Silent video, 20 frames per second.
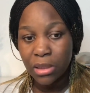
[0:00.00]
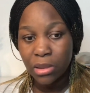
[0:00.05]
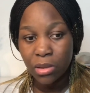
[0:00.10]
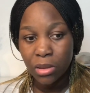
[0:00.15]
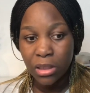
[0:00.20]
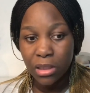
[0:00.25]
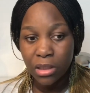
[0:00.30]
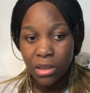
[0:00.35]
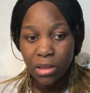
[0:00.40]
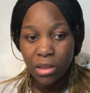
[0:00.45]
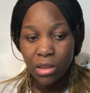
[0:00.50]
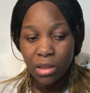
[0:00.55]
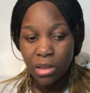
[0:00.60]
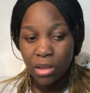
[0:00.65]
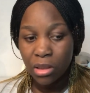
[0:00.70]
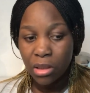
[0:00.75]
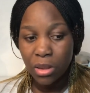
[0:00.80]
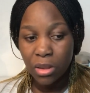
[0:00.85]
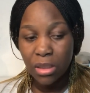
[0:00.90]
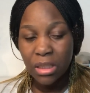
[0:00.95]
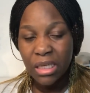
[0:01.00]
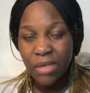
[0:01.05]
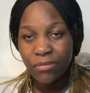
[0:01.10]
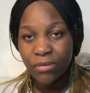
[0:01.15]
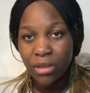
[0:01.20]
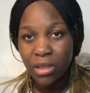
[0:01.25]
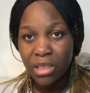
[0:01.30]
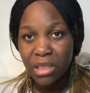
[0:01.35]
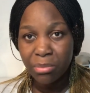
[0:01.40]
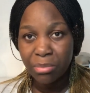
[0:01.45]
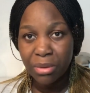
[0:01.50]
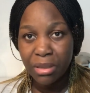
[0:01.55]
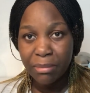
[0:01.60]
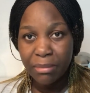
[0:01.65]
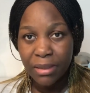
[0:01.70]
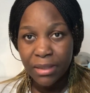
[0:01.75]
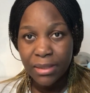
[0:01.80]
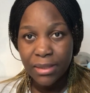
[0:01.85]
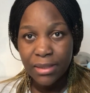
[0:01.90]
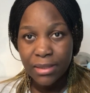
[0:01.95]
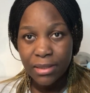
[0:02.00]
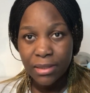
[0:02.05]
not having any papers.